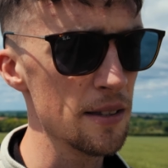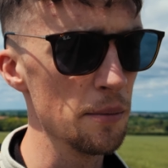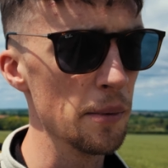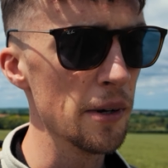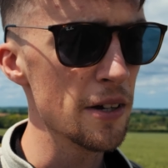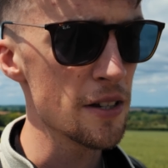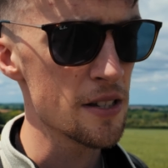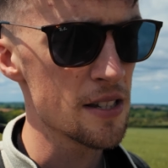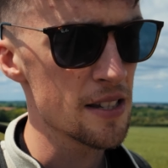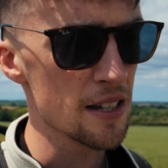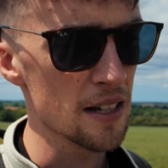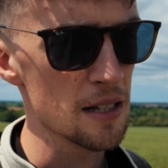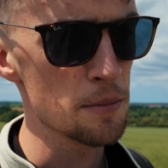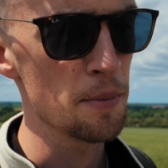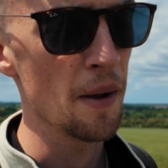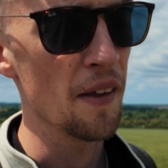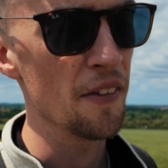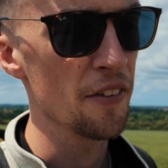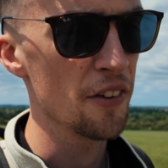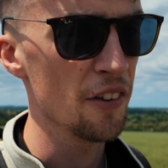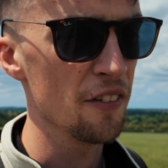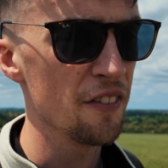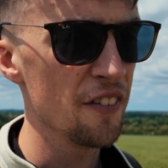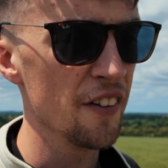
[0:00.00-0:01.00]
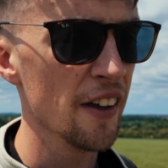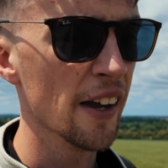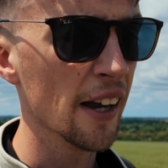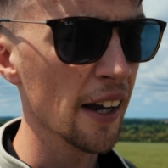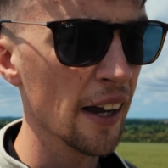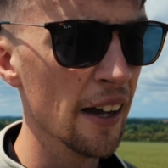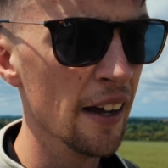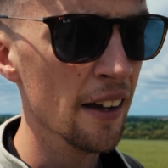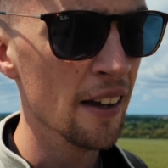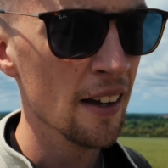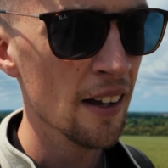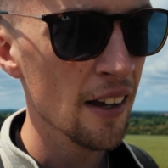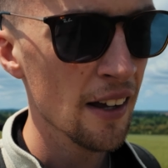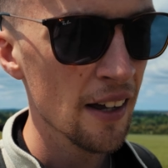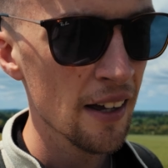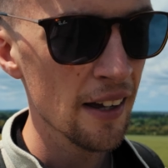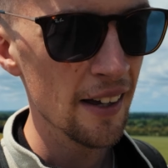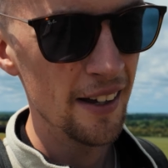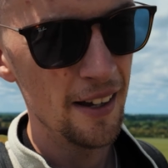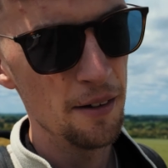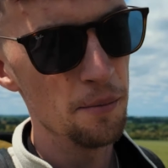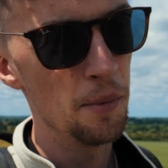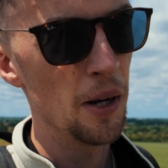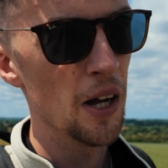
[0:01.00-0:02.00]
the most expensive thing
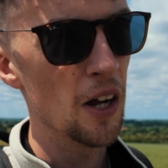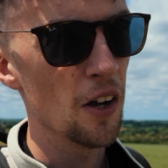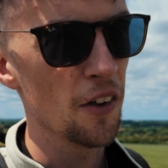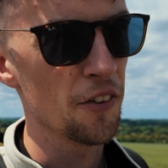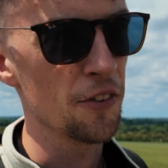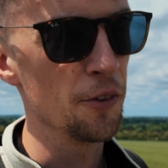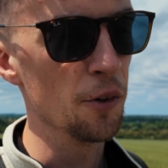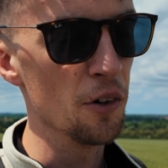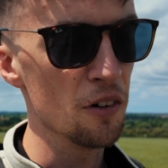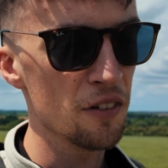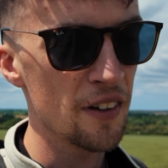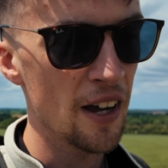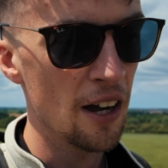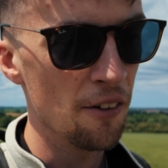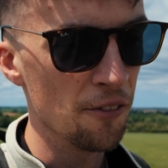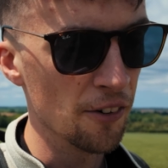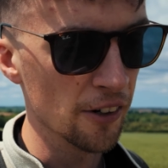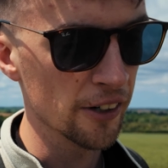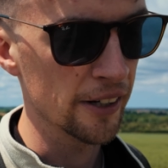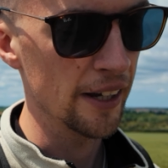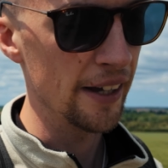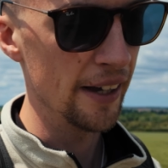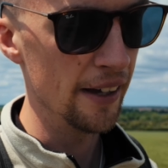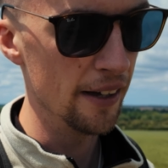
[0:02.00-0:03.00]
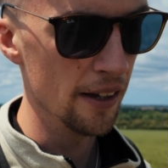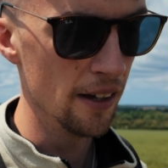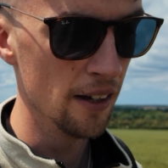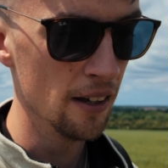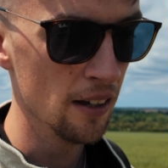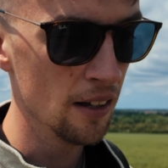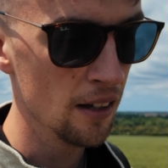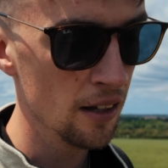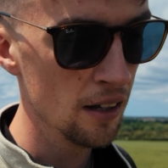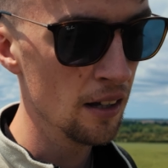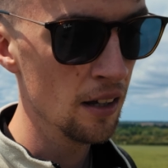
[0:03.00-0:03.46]
in my arsenal of camera gear,